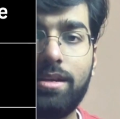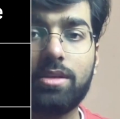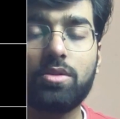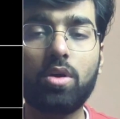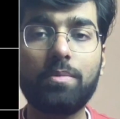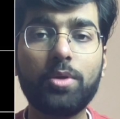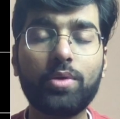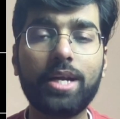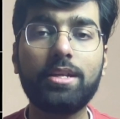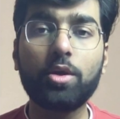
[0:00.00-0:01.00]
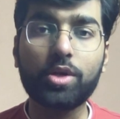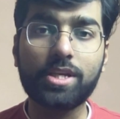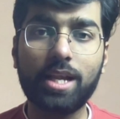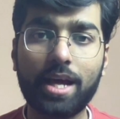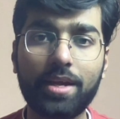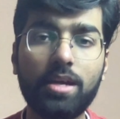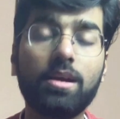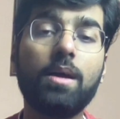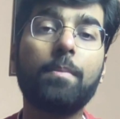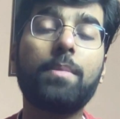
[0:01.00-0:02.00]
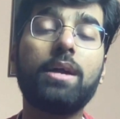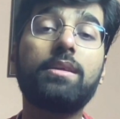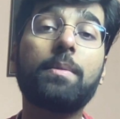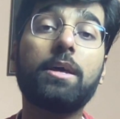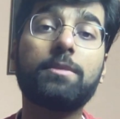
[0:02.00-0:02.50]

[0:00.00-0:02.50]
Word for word: it does not mutate the original array but